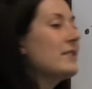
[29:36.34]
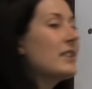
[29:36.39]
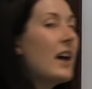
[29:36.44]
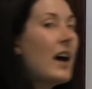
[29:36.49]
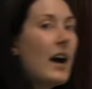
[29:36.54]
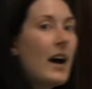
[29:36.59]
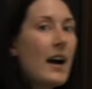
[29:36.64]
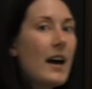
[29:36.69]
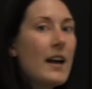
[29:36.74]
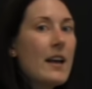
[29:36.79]
of
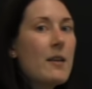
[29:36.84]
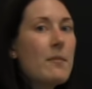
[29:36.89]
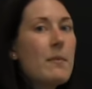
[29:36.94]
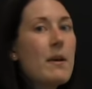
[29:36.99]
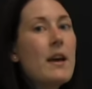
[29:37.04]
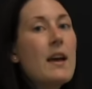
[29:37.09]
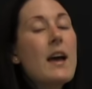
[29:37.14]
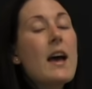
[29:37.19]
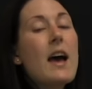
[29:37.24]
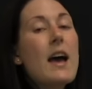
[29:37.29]

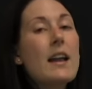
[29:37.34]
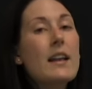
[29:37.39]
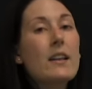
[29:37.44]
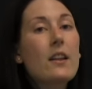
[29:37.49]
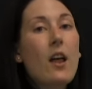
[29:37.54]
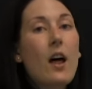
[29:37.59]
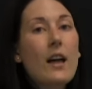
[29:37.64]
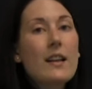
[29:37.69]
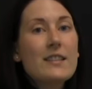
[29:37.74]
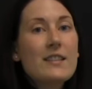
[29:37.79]
time
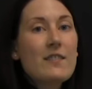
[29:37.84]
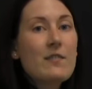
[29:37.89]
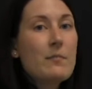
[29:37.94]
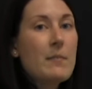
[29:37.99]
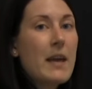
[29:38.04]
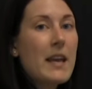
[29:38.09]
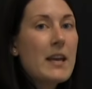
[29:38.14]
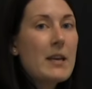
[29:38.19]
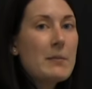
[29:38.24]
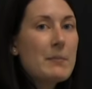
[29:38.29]
and lots of
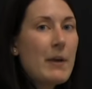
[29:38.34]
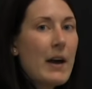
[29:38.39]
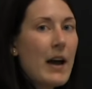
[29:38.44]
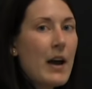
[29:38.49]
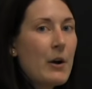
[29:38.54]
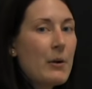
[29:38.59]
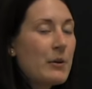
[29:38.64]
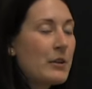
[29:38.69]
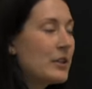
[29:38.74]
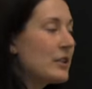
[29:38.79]

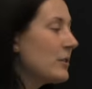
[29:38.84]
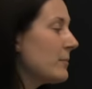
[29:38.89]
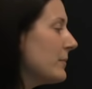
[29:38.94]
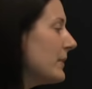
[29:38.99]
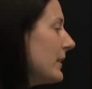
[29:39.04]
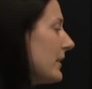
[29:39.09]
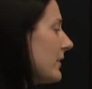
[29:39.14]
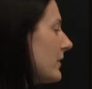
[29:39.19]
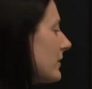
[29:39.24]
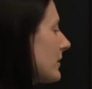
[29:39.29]
manpower to
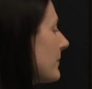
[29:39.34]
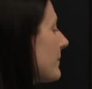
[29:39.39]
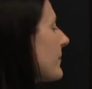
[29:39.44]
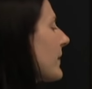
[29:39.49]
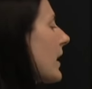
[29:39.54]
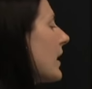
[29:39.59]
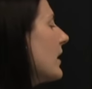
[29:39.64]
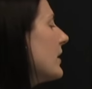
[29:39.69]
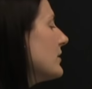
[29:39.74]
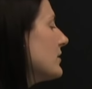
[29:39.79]
build.
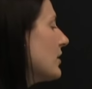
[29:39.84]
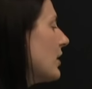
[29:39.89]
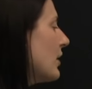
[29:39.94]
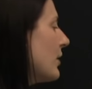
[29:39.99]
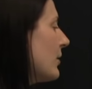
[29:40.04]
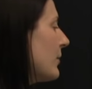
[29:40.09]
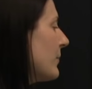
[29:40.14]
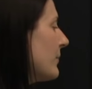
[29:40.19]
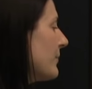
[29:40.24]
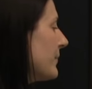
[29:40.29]

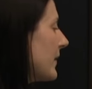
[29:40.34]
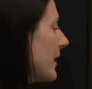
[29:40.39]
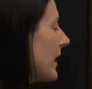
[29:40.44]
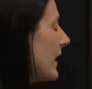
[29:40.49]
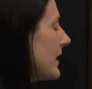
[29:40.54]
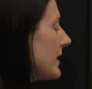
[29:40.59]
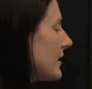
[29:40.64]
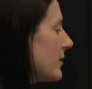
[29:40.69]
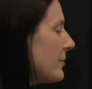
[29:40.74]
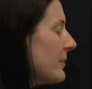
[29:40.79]
So
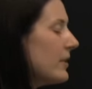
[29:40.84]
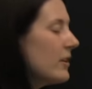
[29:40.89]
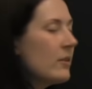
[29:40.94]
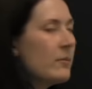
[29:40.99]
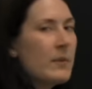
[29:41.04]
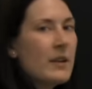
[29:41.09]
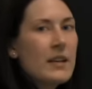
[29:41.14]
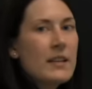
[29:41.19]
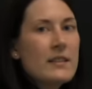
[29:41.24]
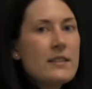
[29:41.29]
the
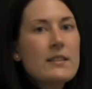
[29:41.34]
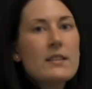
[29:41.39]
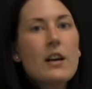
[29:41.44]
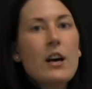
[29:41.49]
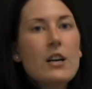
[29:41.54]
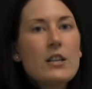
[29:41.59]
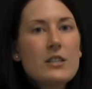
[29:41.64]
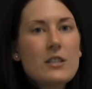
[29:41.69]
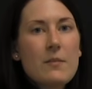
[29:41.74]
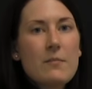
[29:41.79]
pyramids
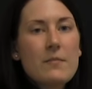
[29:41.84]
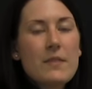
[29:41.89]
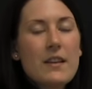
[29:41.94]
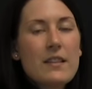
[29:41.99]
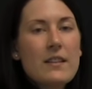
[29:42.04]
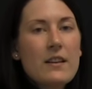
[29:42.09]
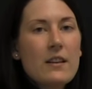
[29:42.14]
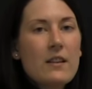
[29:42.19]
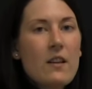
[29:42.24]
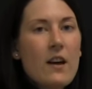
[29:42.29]
are
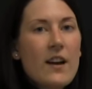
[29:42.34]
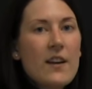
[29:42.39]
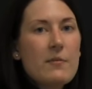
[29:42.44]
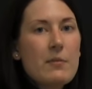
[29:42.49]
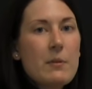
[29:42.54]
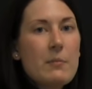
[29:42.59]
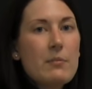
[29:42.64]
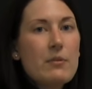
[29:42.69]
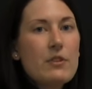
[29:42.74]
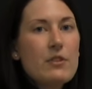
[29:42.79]
something that a lot of
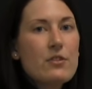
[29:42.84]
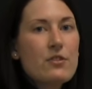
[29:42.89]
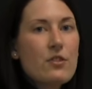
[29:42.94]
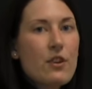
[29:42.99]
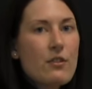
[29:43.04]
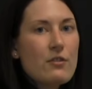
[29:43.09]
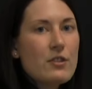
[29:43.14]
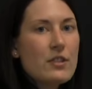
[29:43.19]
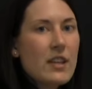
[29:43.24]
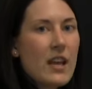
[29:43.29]
people
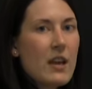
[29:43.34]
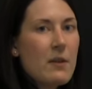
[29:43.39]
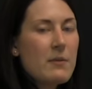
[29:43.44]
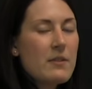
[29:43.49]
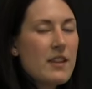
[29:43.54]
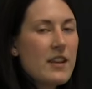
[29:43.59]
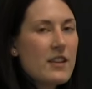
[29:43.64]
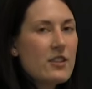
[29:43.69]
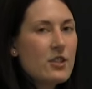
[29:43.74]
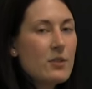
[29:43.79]
associate
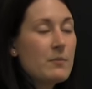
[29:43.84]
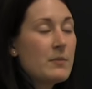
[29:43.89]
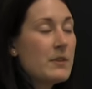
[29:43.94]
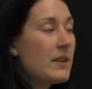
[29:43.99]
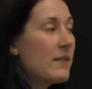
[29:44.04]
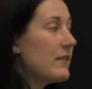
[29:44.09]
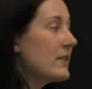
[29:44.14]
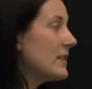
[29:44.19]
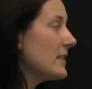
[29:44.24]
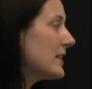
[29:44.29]
with Egypt
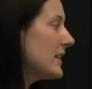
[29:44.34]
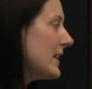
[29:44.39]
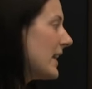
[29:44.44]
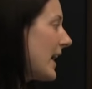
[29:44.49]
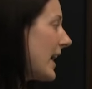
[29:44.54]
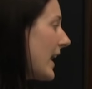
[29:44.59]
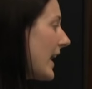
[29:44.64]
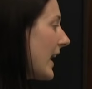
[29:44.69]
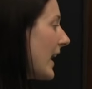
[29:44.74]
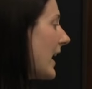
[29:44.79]
even
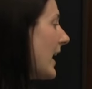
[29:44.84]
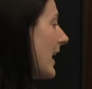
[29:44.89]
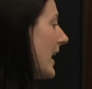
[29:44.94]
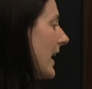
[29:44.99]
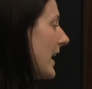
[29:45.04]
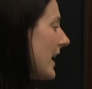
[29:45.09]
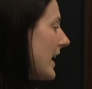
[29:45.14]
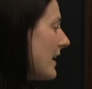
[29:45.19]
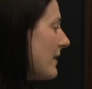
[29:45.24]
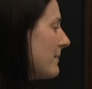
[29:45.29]
today.
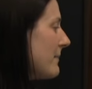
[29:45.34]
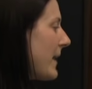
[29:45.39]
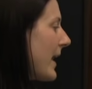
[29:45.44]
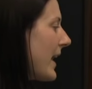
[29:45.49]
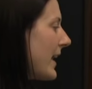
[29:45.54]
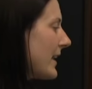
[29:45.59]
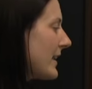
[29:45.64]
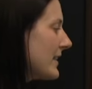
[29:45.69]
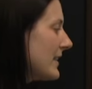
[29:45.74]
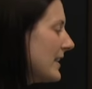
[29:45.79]
And
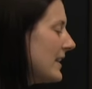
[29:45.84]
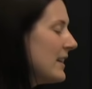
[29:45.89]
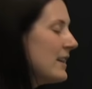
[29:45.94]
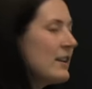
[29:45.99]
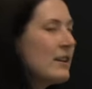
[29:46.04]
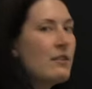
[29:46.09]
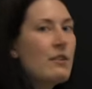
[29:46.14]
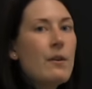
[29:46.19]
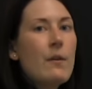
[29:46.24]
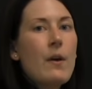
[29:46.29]
back
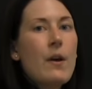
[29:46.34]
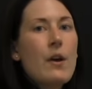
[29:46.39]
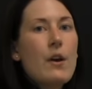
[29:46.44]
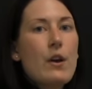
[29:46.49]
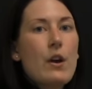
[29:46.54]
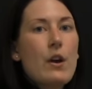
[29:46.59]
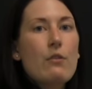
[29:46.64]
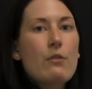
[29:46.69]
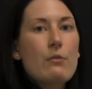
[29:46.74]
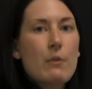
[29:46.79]
then,
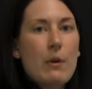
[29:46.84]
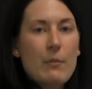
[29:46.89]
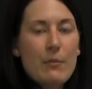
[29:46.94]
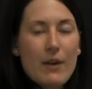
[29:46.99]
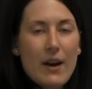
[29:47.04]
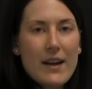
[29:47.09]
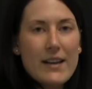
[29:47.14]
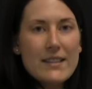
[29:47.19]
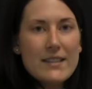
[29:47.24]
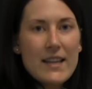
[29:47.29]

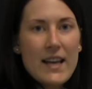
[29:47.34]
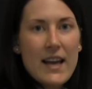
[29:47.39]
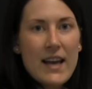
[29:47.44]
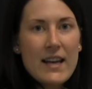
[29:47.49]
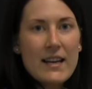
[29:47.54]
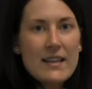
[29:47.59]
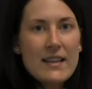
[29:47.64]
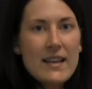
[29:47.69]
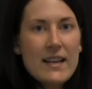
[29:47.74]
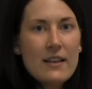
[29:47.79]
remember I
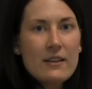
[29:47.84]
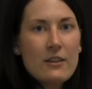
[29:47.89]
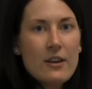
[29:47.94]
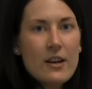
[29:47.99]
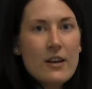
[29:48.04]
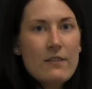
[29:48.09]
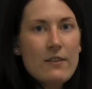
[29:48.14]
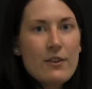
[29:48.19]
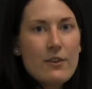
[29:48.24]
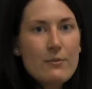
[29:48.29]
said that a
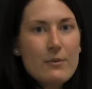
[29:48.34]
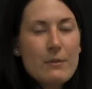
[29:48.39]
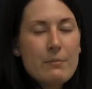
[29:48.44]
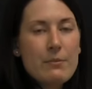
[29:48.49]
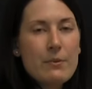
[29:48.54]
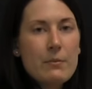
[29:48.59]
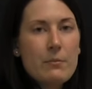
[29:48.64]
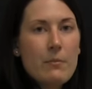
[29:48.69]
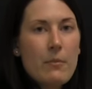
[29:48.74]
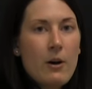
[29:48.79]
lot of other
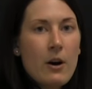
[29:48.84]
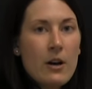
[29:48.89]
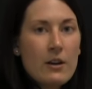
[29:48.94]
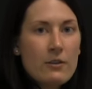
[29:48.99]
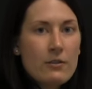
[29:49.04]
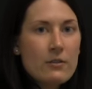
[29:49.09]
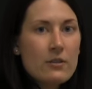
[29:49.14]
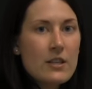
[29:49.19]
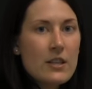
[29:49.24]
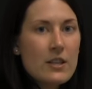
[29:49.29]
people
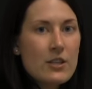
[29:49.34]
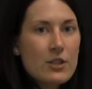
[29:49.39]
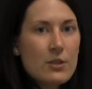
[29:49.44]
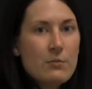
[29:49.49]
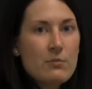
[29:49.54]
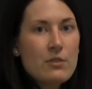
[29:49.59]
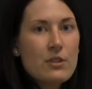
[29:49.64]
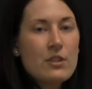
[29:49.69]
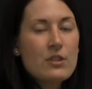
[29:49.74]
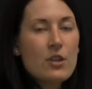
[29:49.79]
modeled the
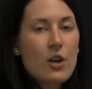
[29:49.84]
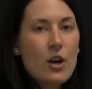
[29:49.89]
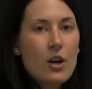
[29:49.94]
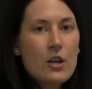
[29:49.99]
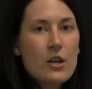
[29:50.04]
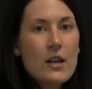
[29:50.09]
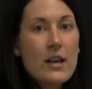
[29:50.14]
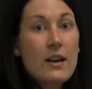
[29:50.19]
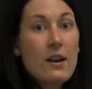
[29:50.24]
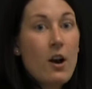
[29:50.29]
Egyptians'
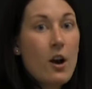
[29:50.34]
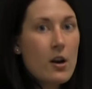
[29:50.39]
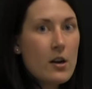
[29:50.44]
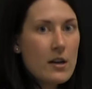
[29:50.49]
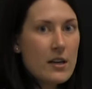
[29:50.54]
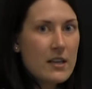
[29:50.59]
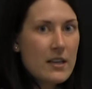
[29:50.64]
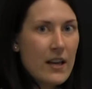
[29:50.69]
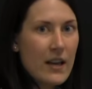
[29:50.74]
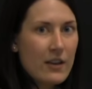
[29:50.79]
art and
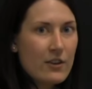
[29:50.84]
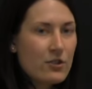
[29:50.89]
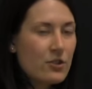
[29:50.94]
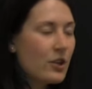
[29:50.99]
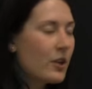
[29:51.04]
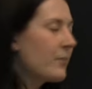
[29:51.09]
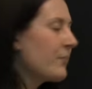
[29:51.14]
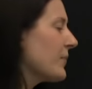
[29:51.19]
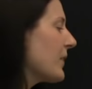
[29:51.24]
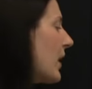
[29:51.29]

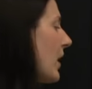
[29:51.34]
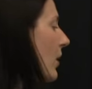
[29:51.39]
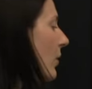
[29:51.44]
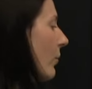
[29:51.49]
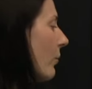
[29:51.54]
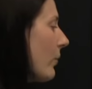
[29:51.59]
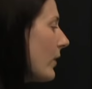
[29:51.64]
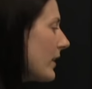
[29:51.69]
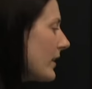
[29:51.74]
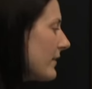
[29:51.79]
architecture.
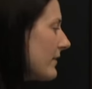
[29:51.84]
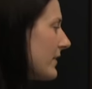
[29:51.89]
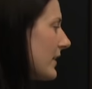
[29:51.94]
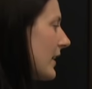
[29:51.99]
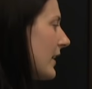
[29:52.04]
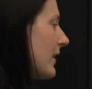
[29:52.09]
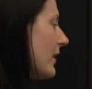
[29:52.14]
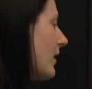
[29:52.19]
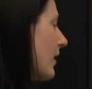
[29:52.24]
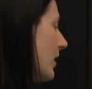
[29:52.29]
One of
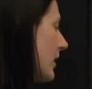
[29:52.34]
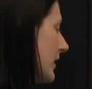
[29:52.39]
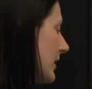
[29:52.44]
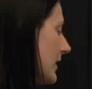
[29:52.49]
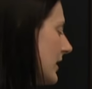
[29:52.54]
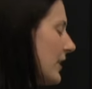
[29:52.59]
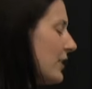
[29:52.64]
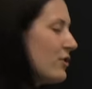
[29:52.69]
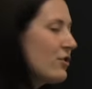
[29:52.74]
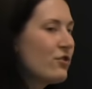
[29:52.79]
their
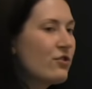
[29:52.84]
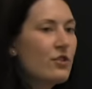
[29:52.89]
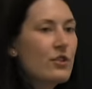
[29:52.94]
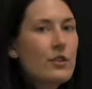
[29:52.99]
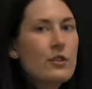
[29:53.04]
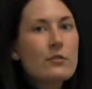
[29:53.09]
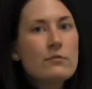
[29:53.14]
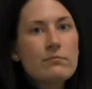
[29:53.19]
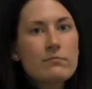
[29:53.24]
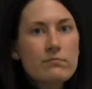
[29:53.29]

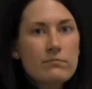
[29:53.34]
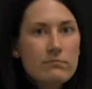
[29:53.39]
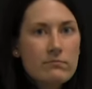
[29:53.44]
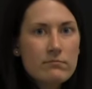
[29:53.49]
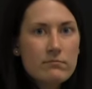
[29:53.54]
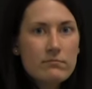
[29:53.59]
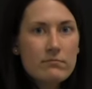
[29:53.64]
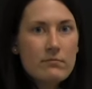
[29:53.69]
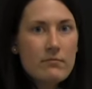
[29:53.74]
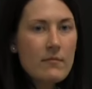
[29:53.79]
architectural
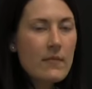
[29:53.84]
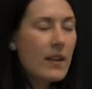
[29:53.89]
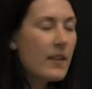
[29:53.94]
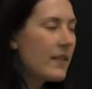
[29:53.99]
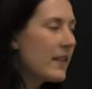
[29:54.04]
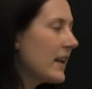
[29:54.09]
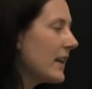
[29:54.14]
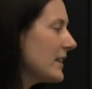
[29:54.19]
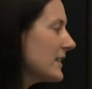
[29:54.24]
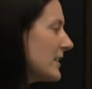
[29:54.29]

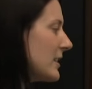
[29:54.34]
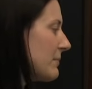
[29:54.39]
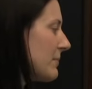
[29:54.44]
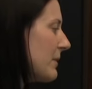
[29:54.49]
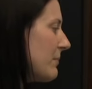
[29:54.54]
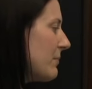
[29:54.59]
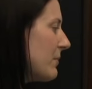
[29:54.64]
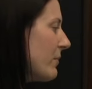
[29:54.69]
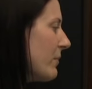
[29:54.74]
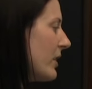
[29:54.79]
things that
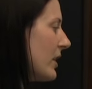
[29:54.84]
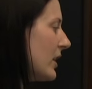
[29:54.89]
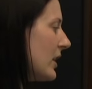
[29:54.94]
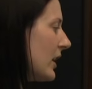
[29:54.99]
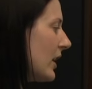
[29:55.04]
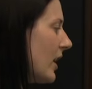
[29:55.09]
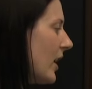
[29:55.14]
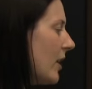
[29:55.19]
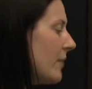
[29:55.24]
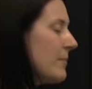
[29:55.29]
people wanted
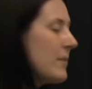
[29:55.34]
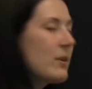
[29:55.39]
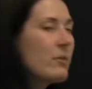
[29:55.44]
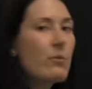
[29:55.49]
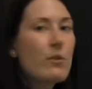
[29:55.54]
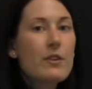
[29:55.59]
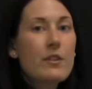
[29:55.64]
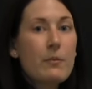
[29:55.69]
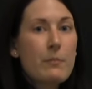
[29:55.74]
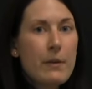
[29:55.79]
to copy
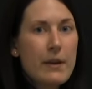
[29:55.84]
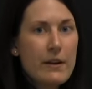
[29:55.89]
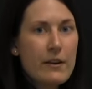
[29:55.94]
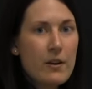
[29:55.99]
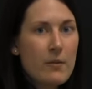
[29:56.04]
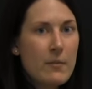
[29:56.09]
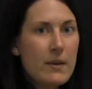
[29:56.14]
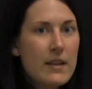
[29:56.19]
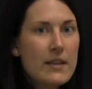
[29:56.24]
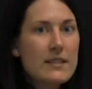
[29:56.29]
were the
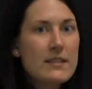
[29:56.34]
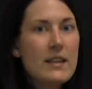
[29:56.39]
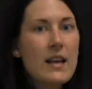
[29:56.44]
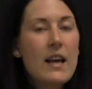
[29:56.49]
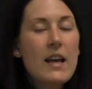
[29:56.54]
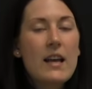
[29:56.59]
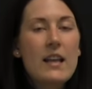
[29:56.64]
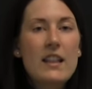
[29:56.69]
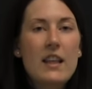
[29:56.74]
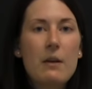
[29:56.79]
pyramids.
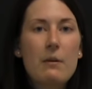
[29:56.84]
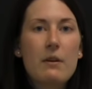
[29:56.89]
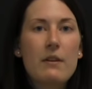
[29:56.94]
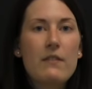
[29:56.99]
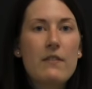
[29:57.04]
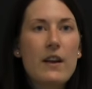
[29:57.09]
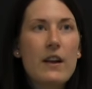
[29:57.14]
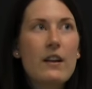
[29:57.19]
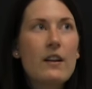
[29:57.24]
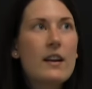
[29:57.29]
They
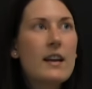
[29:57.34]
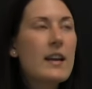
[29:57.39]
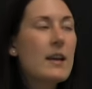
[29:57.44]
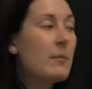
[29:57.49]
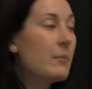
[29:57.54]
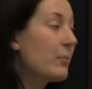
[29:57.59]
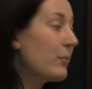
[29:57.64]
were very